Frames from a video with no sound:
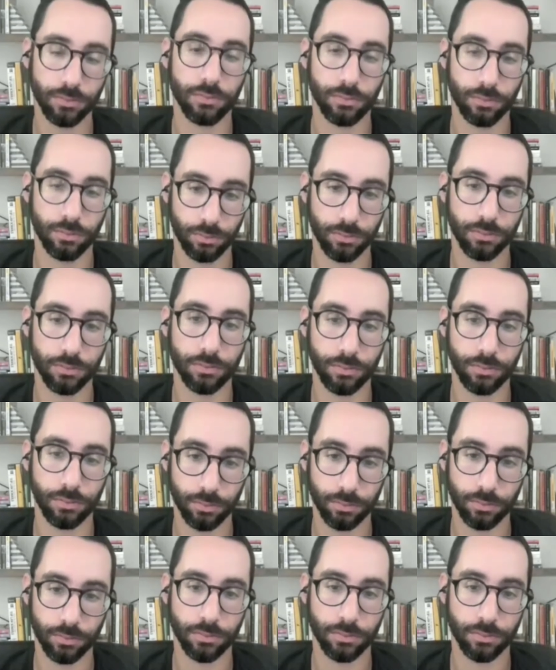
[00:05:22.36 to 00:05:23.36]
Just
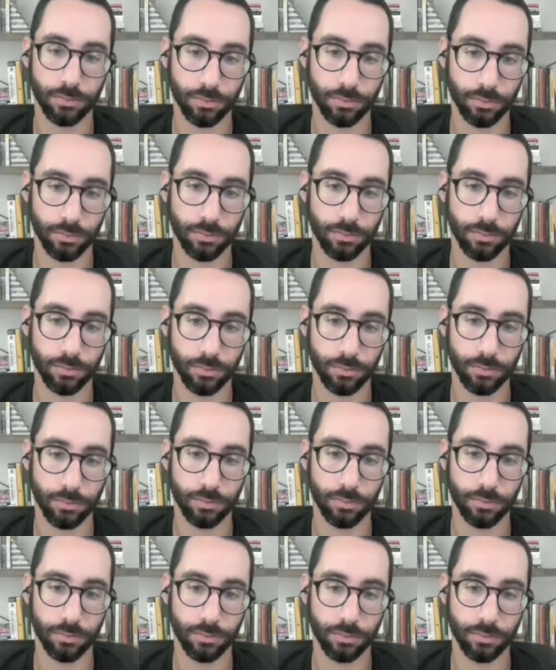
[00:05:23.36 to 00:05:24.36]
uh, you know,
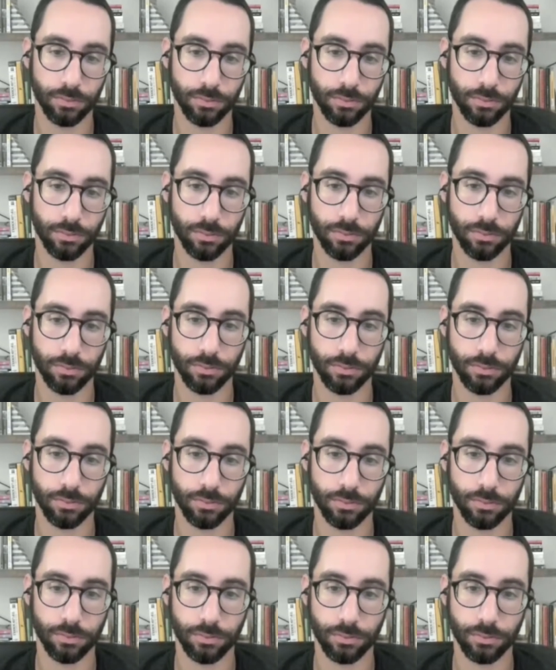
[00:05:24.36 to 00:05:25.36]

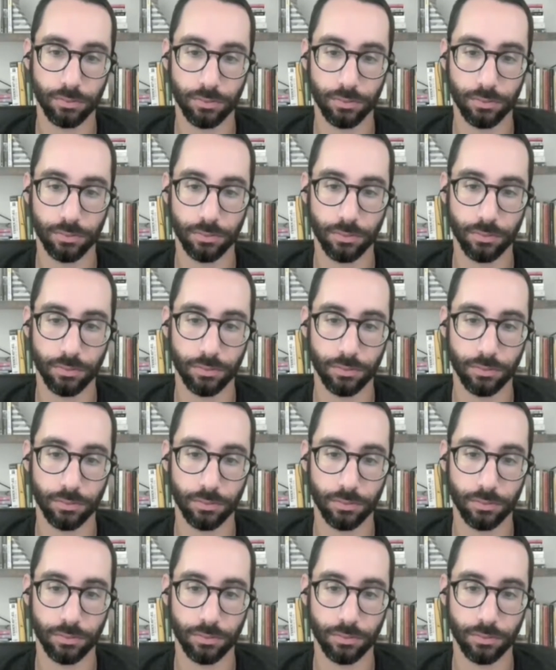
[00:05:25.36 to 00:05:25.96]
basically